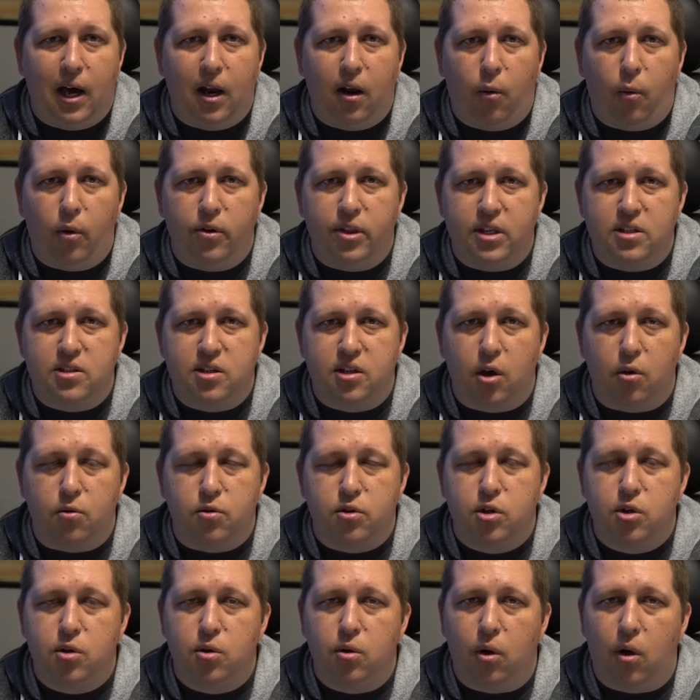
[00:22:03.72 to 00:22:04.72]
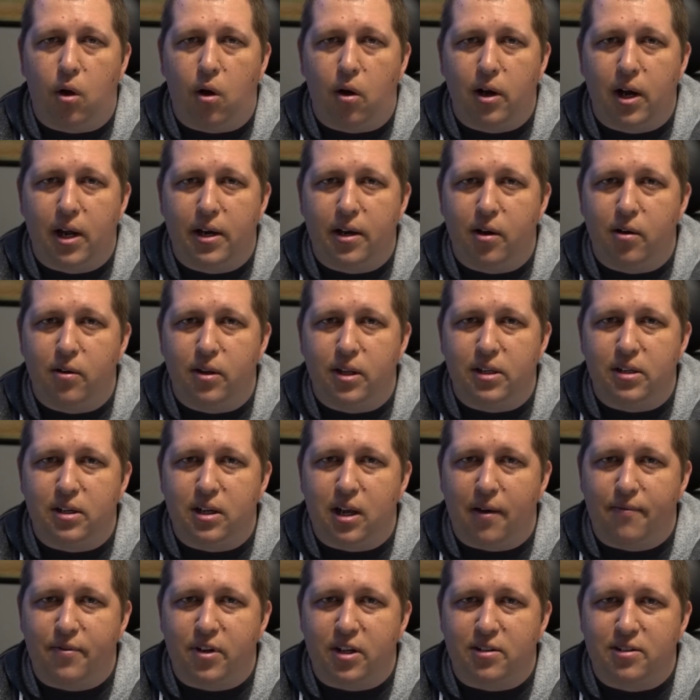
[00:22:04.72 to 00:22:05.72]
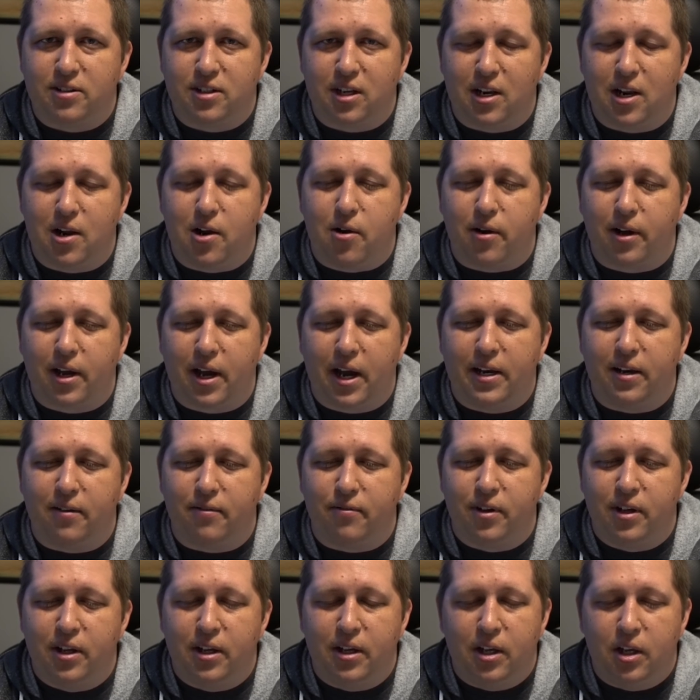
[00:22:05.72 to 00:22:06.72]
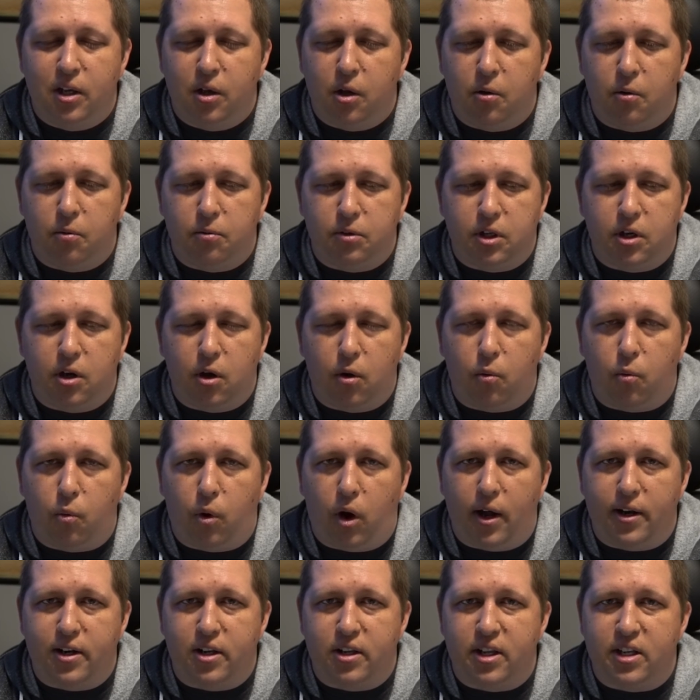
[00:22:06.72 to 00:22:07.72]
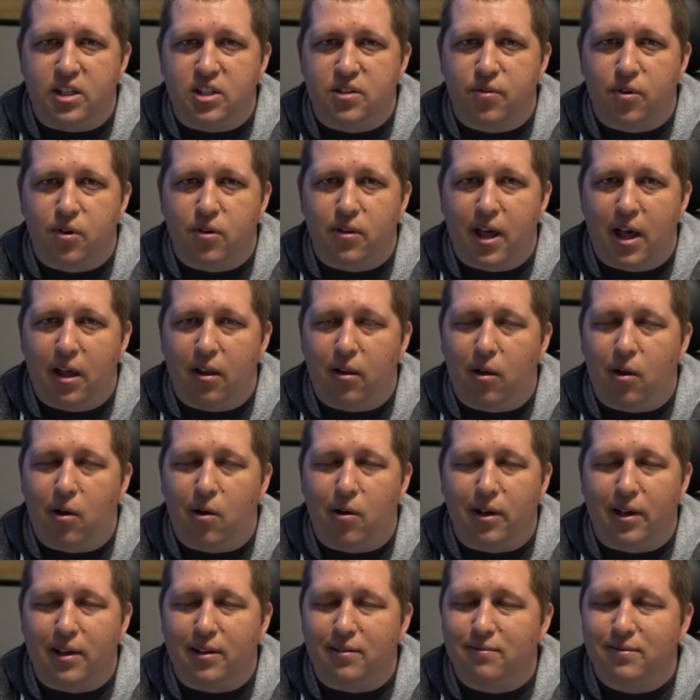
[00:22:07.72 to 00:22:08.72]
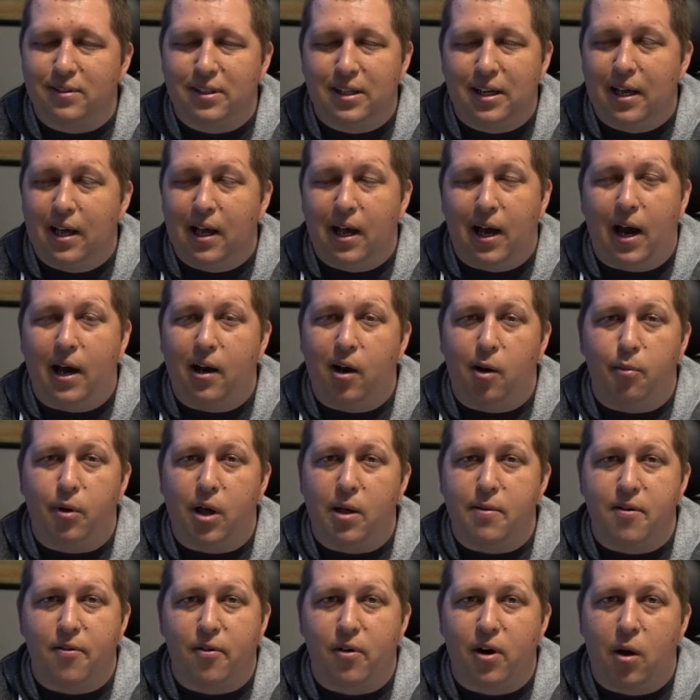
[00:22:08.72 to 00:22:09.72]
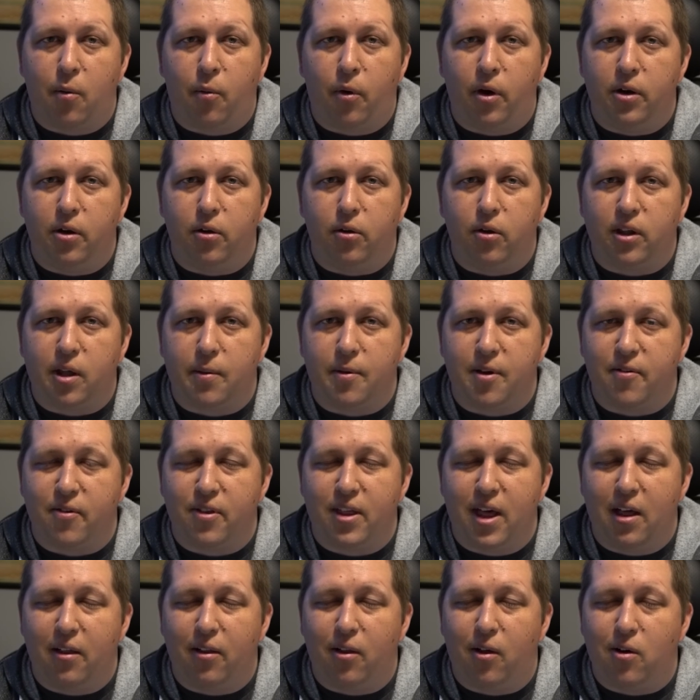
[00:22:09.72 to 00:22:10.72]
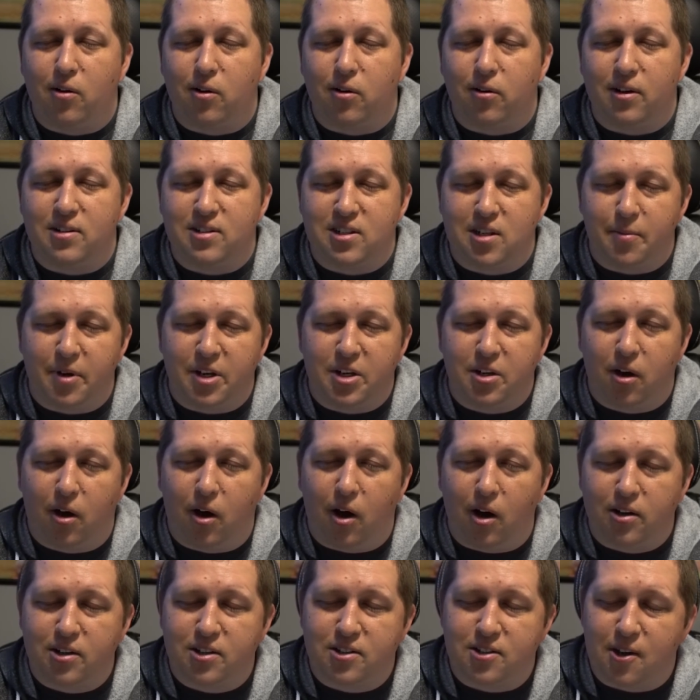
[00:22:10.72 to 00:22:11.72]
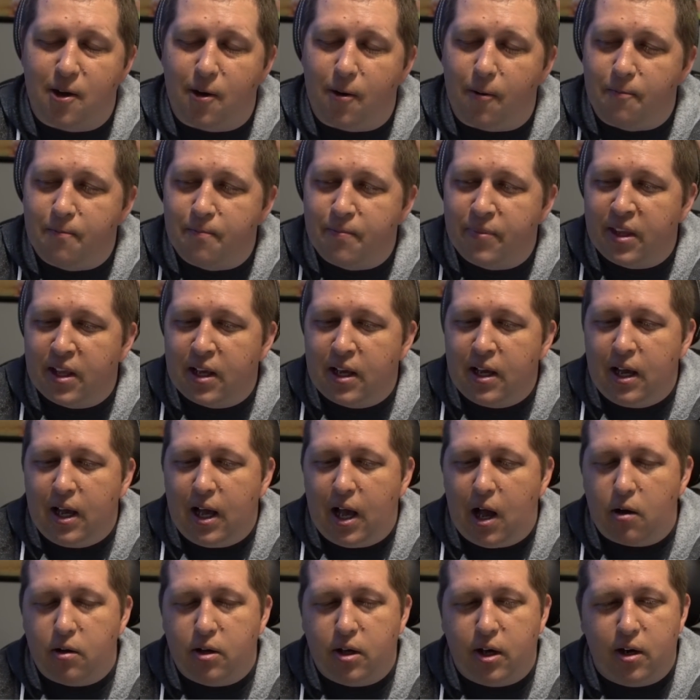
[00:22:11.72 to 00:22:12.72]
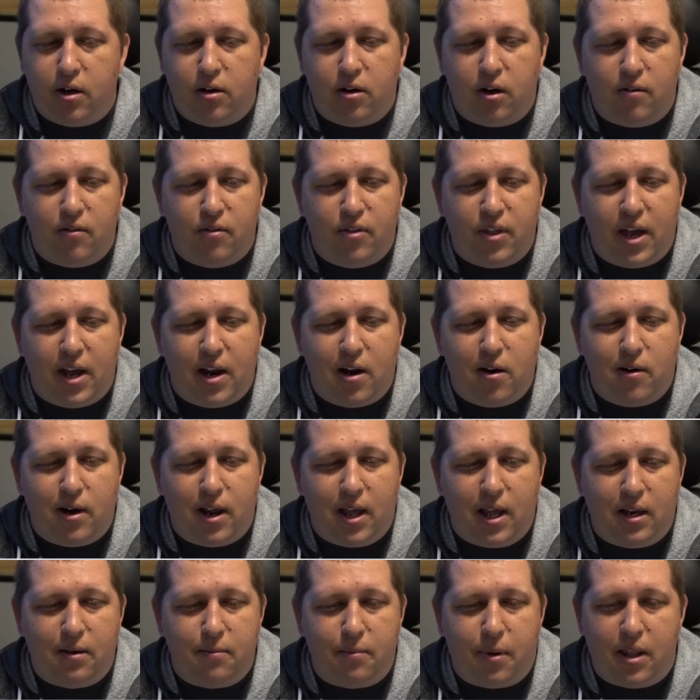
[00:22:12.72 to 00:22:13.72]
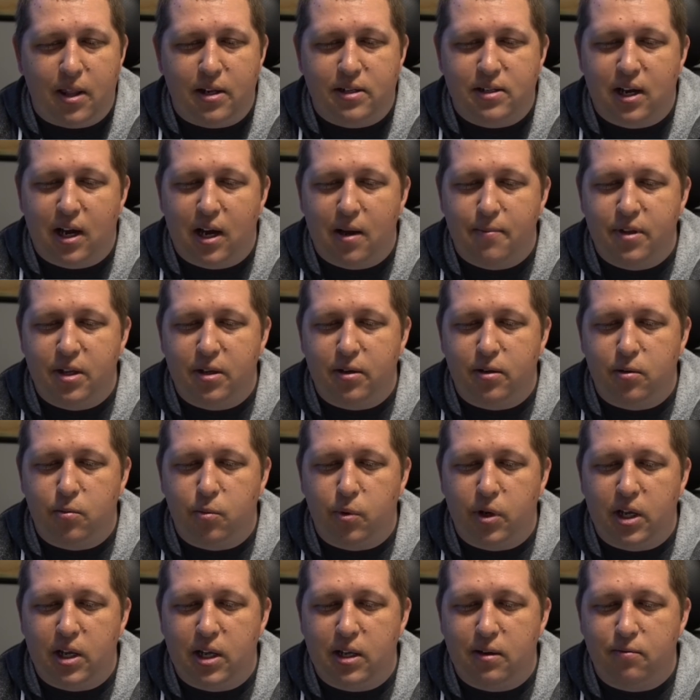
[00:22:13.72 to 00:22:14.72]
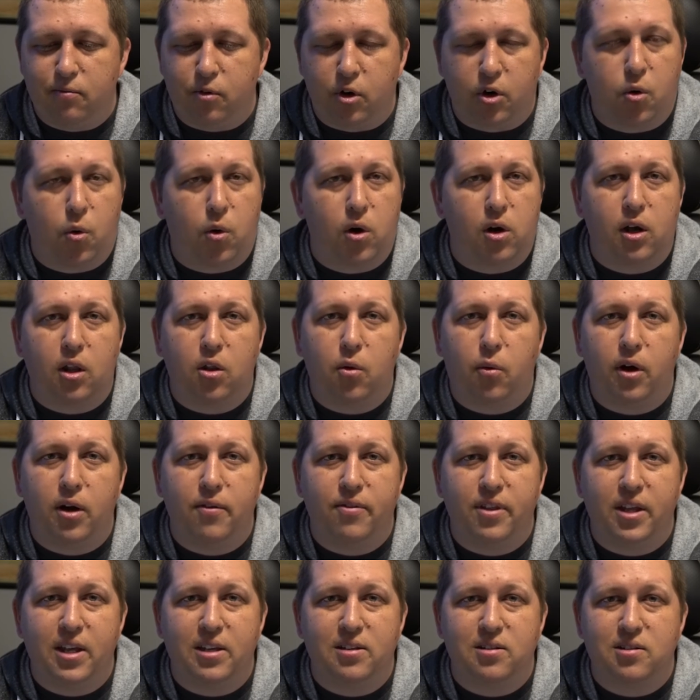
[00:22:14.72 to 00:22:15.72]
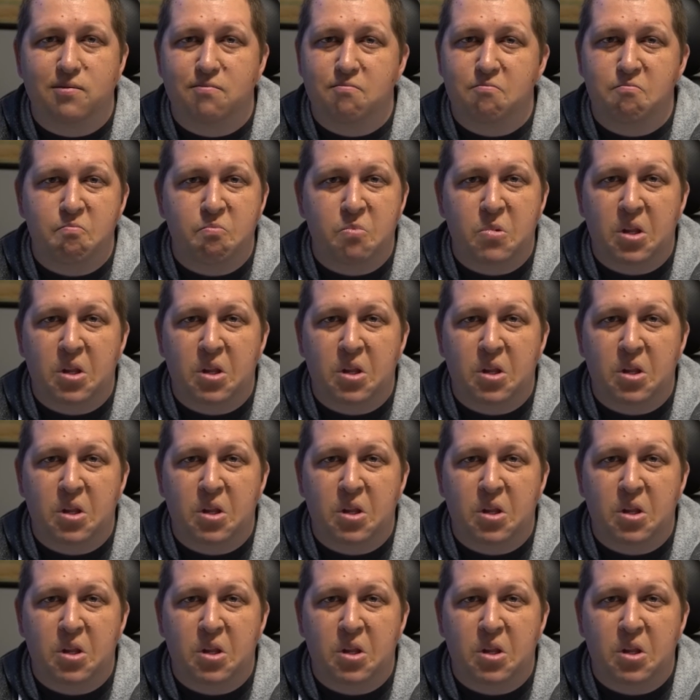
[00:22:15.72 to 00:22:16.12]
want these to go too long. I know that you have to sit here and kind of watch this for that long, and I don't blame you for not wanting to look at me for that long or listen to me talk. So I'll cut it off there, and by the time that we record another one of these,